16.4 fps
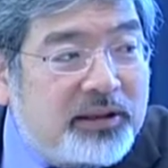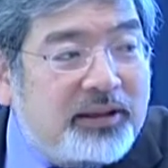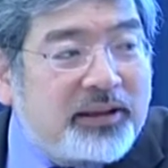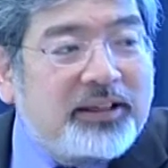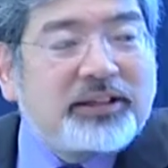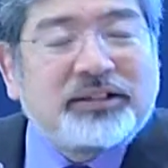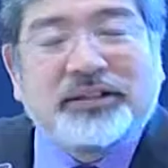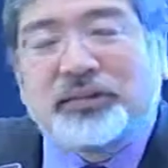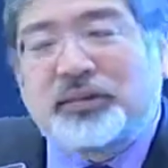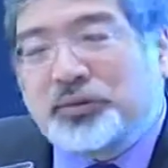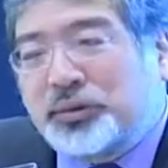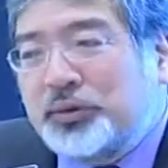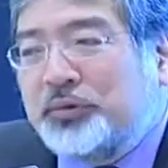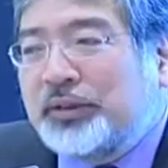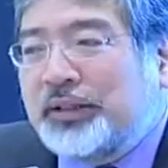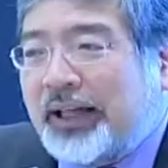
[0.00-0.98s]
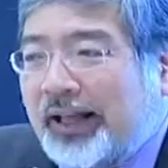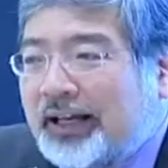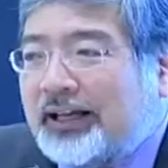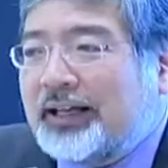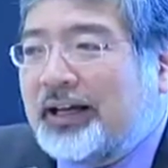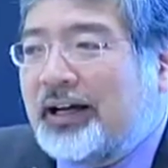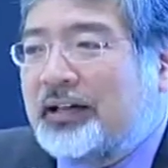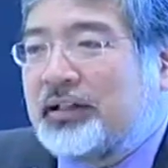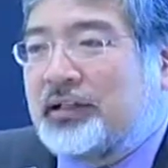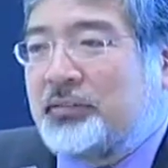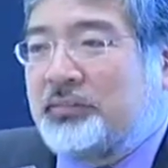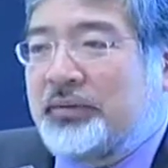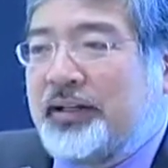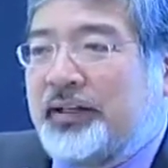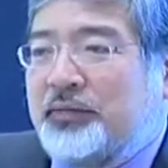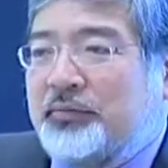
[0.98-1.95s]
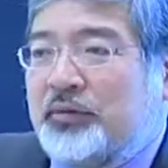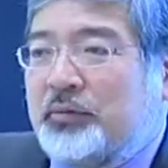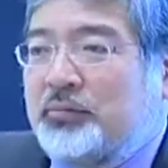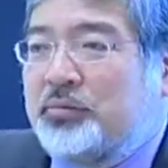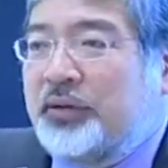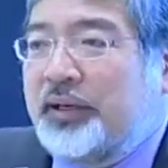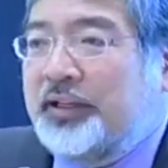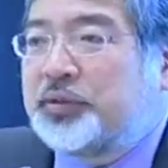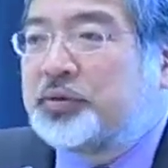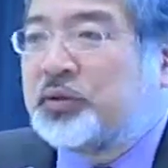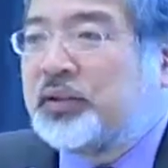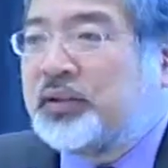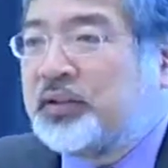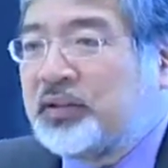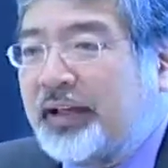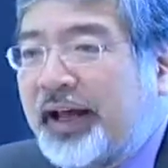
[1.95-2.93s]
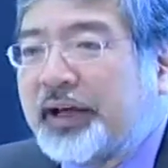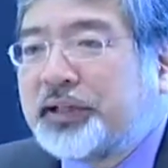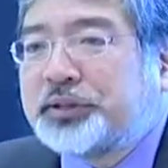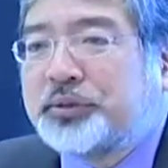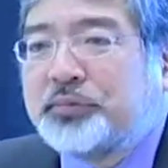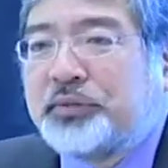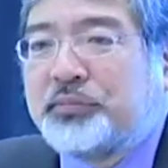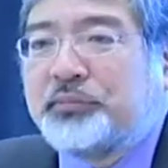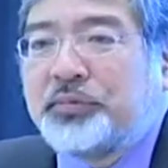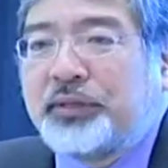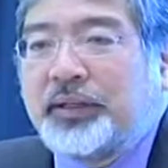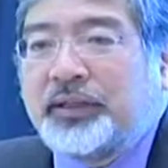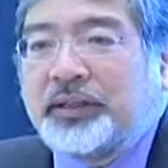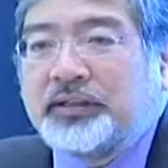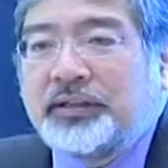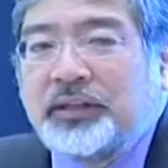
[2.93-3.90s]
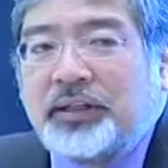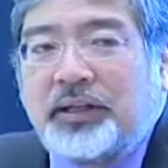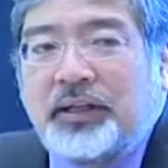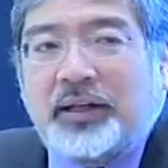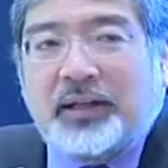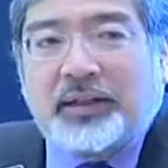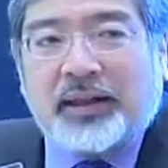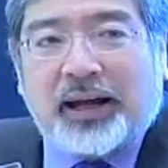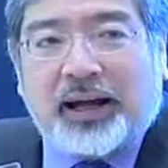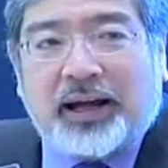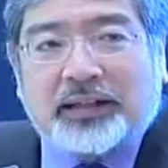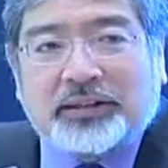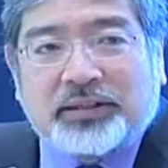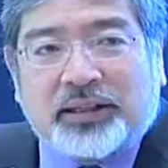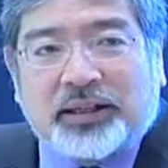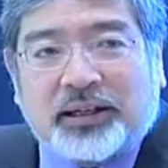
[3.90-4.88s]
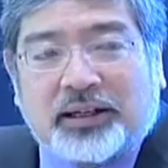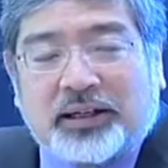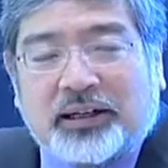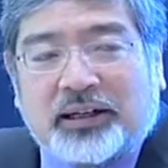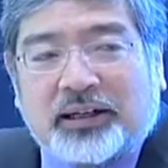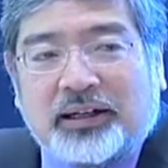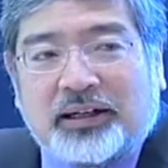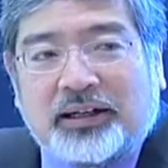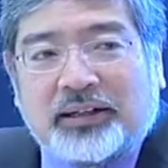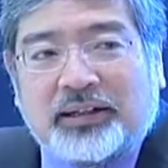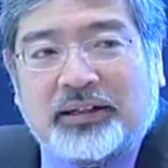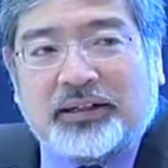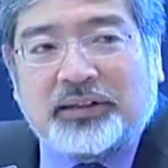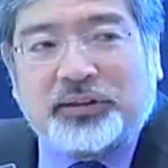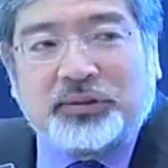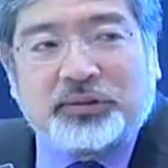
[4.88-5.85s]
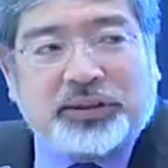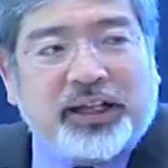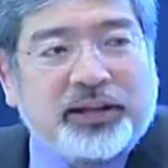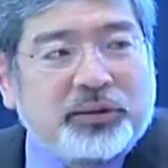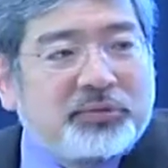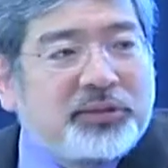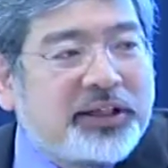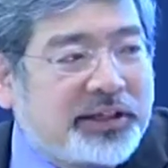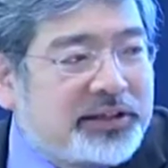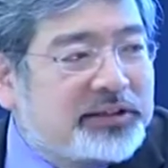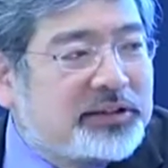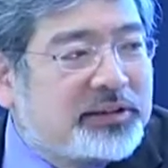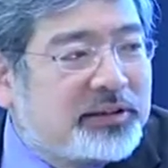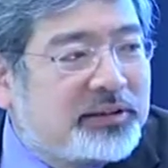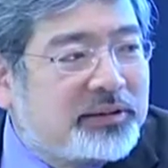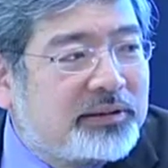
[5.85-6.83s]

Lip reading: It's true with any kind of complaint one brings or legal action one brings that you take a risk.